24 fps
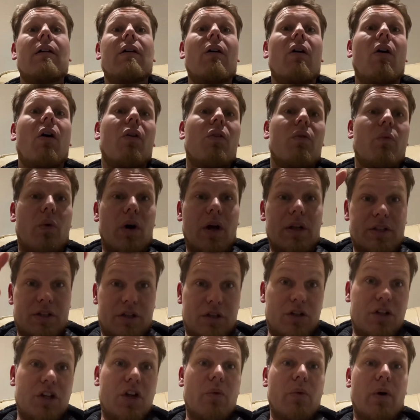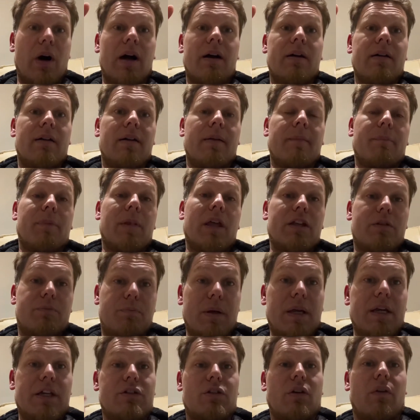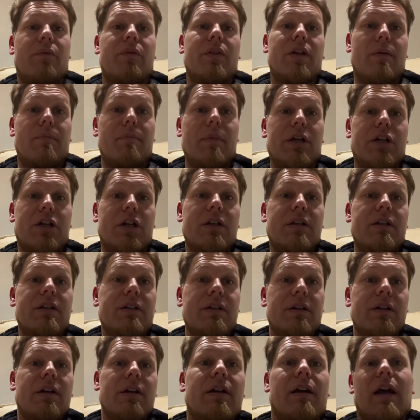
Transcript: onwards, newer, is based off the emissions.